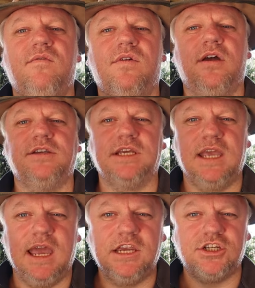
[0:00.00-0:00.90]
for those
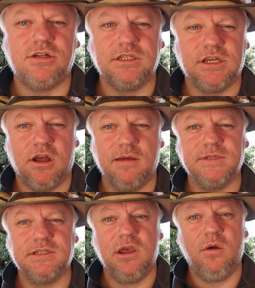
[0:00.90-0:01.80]
occasional
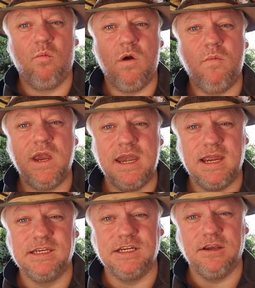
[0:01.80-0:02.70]
times when we
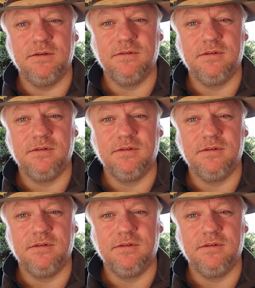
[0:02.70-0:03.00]
need to?